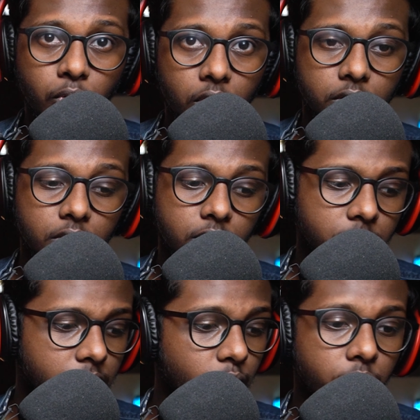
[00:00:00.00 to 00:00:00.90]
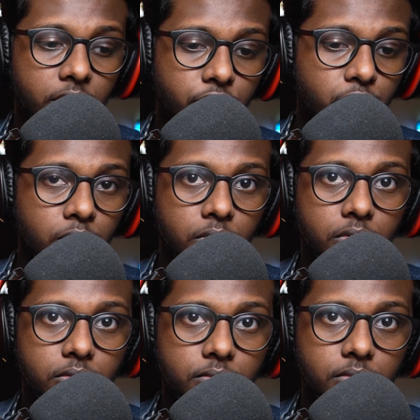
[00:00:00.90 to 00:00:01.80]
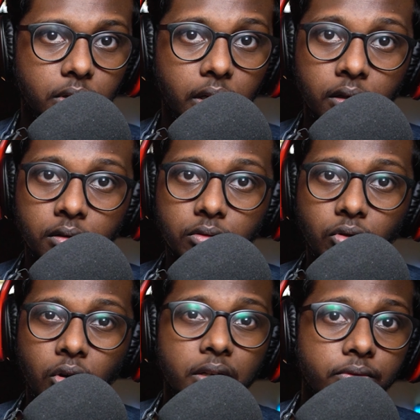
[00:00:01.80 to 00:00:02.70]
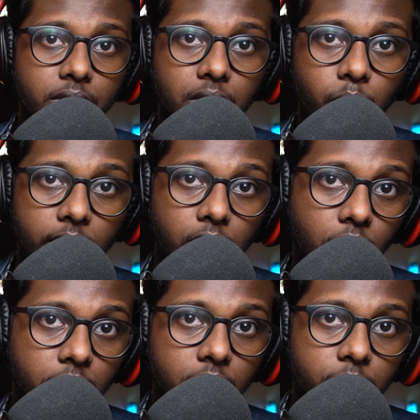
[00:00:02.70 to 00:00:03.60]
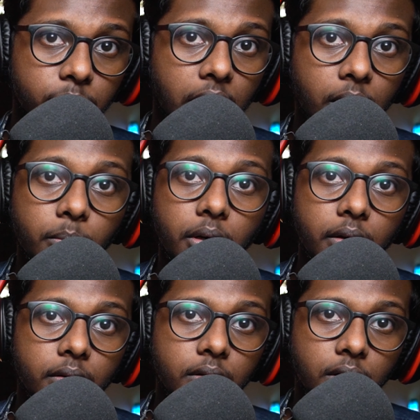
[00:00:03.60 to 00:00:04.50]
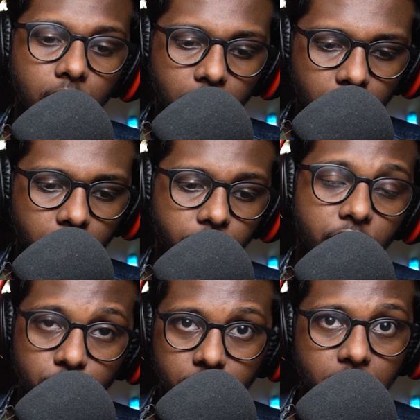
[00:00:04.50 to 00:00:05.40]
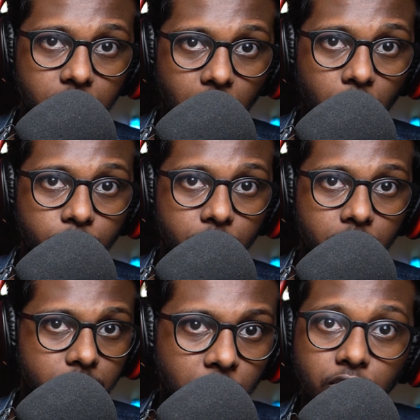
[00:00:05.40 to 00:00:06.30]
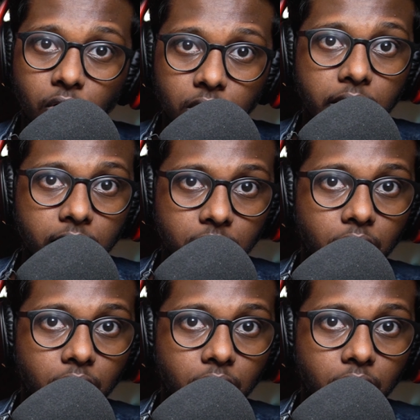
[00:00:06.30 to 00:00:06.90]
process doing the shoot, and not everything went according to plan, but when you see the output, it's all there.